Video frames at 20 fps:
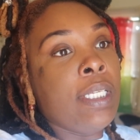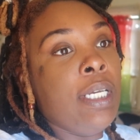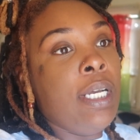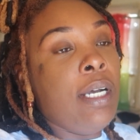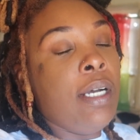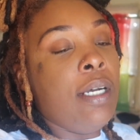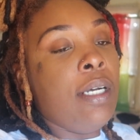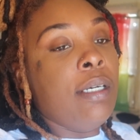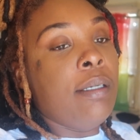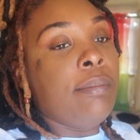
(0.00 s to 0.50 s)

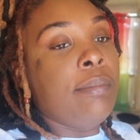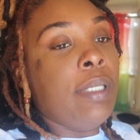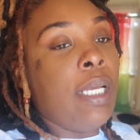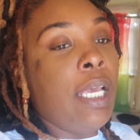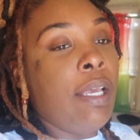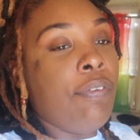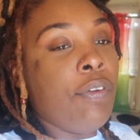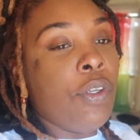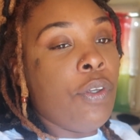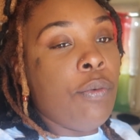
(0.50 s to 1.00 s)
um
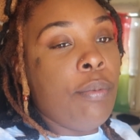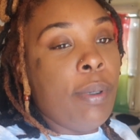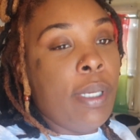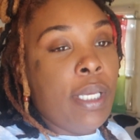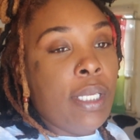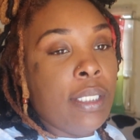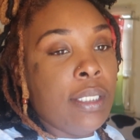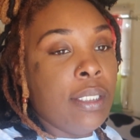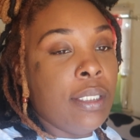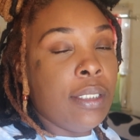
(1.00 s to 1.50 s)
if you've
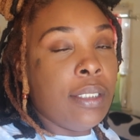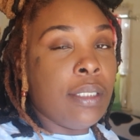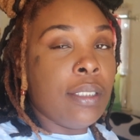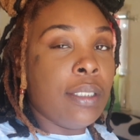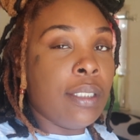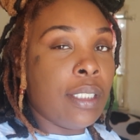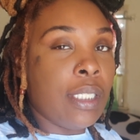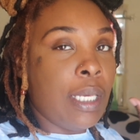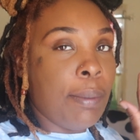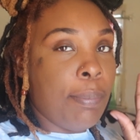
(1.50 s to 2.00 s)
been
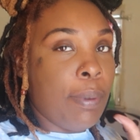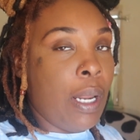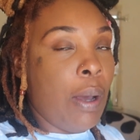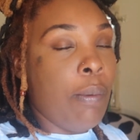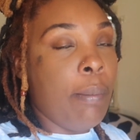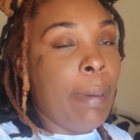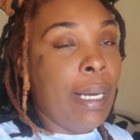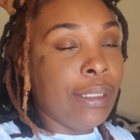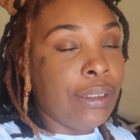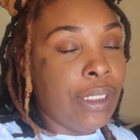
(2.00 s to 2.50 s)
keeping up
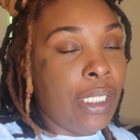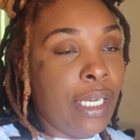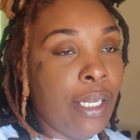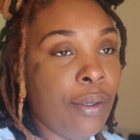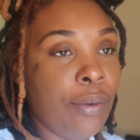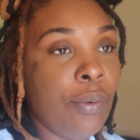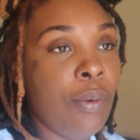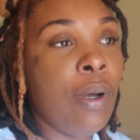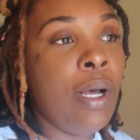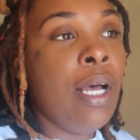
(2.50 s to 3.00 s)
with my
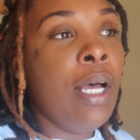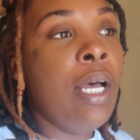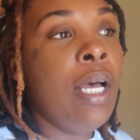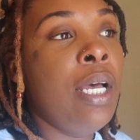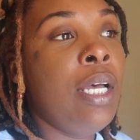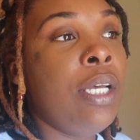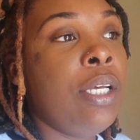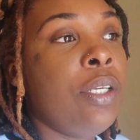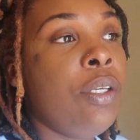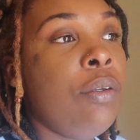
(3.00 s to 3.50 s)
channel
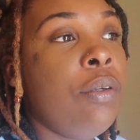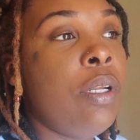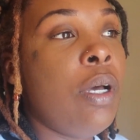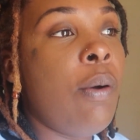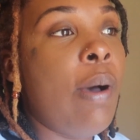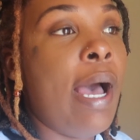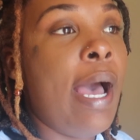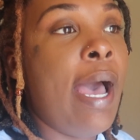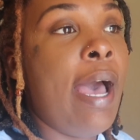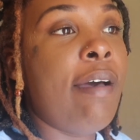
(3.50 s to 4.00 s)
you know
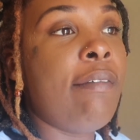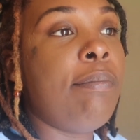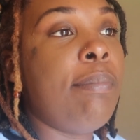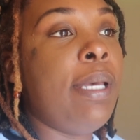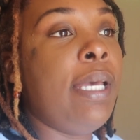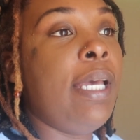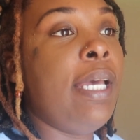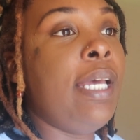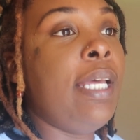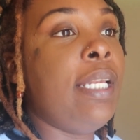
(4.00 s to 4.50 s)
I have
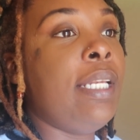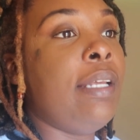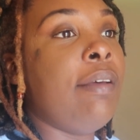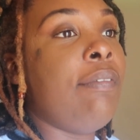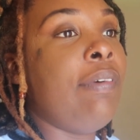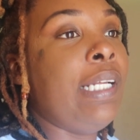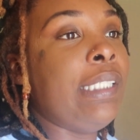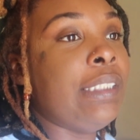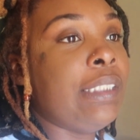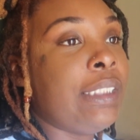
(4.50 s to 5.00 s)
been a
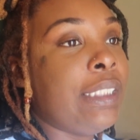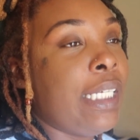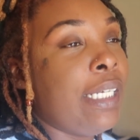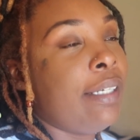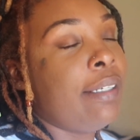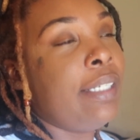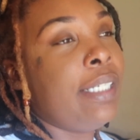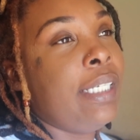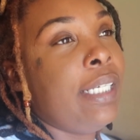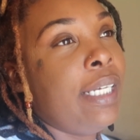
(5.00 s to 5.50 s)

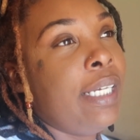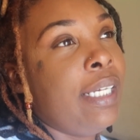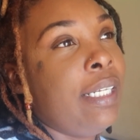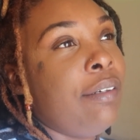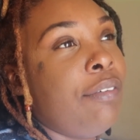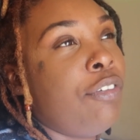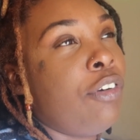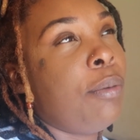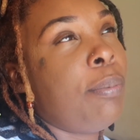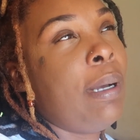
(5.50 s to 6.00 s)

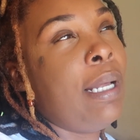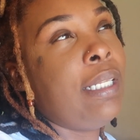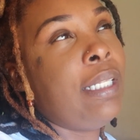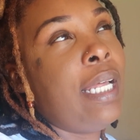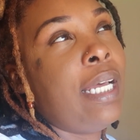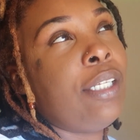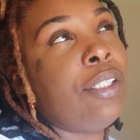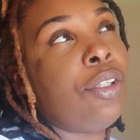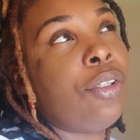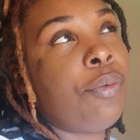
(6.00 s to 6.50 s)
vegetarian for probably
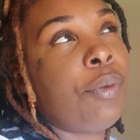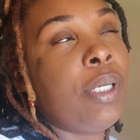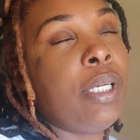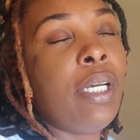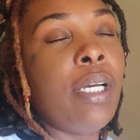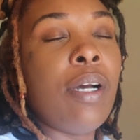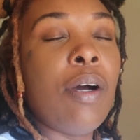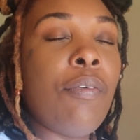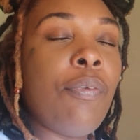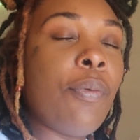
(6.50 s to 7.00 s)
like
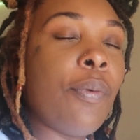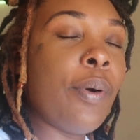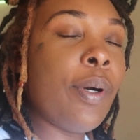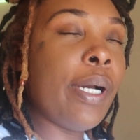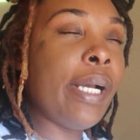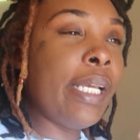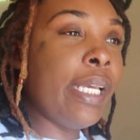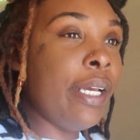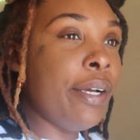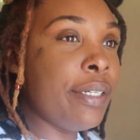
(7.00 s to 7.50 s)
three or
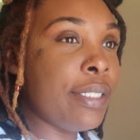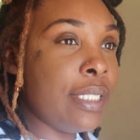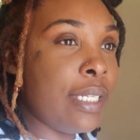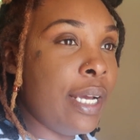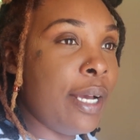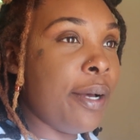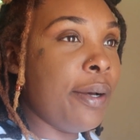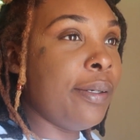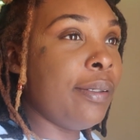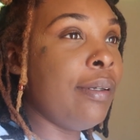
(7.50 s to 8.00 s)
four years
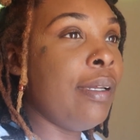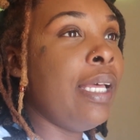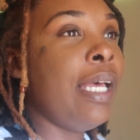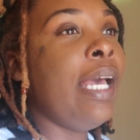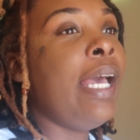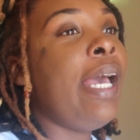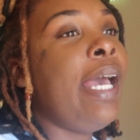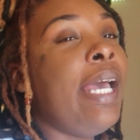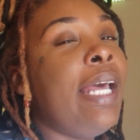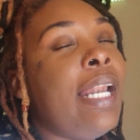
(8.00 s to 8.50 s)
now
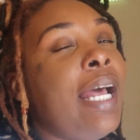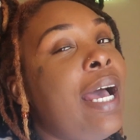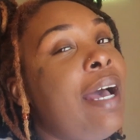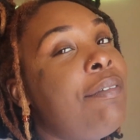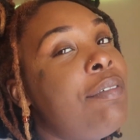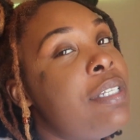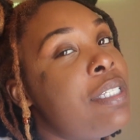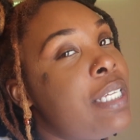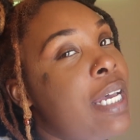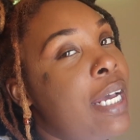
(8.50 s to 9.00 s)
and I
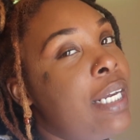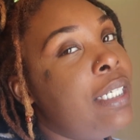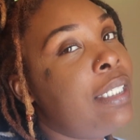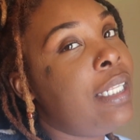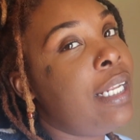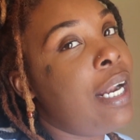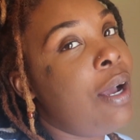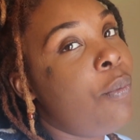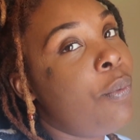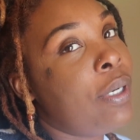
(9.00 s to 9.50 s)
have decided
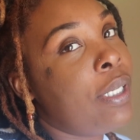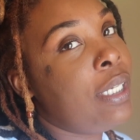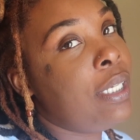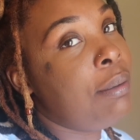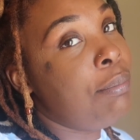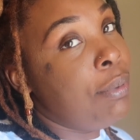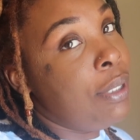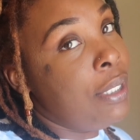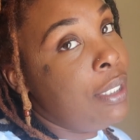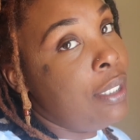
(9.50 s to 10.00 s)
that I want to
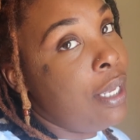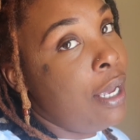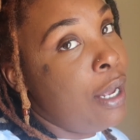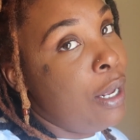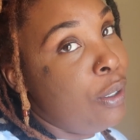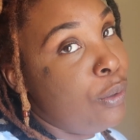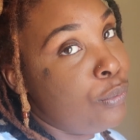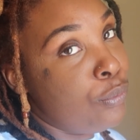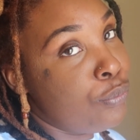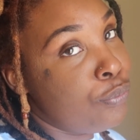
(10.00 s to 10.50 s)
eat meat
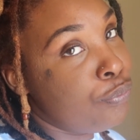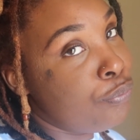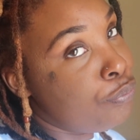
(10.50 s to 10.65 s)
now